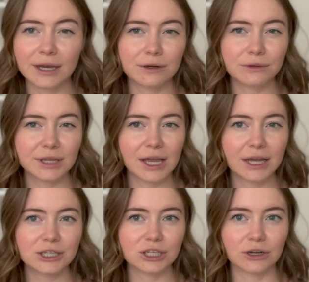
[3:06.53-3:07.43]
I don't think
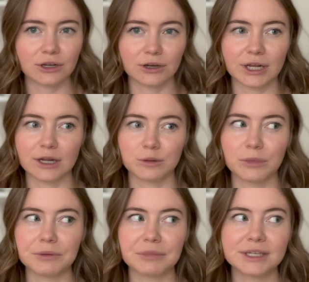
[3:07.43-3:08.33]
I shared it on here,
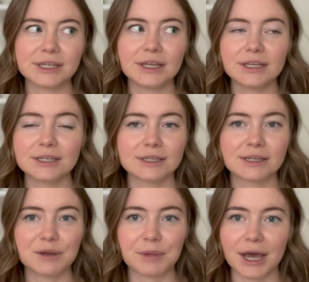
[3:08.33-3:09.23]
but basically it's the
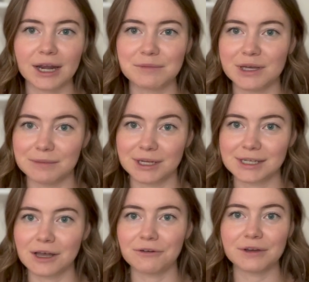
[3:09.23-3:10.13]
same hat I made
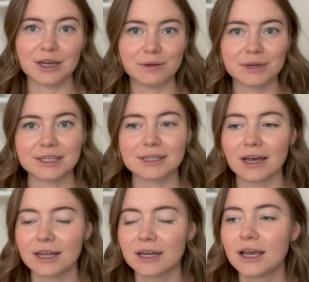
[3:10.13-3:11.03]
myself and my
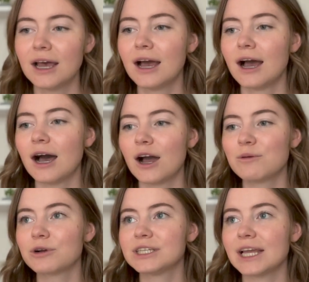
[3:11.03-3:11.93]
son. Um,
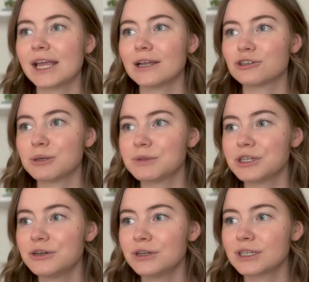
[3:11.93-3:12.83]
we're taking a trip
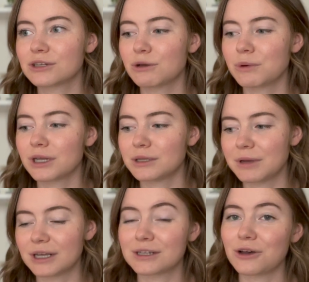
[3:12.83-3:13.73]
soon, and so I wanted to
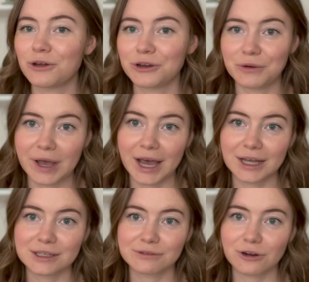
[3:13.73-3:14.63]
make us all new
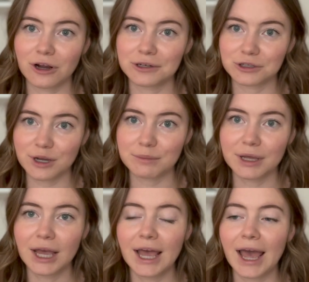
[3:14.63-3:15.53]
hats for our trip.
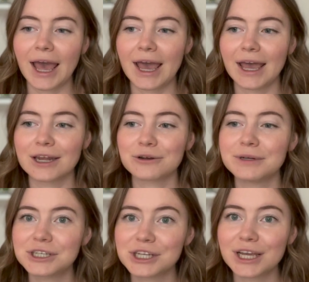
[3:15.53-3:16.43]
And
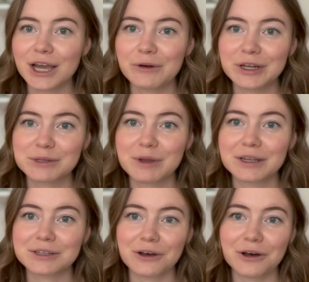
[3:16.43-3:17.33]
originally I wanted to make
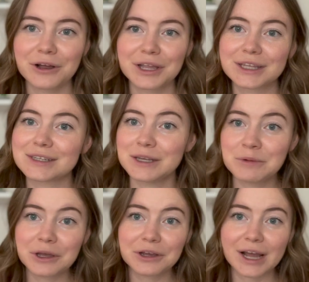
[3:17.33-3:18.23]
us all like the same
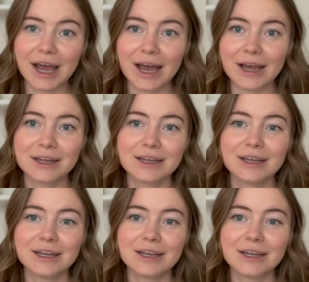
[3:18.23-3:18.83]
color hat.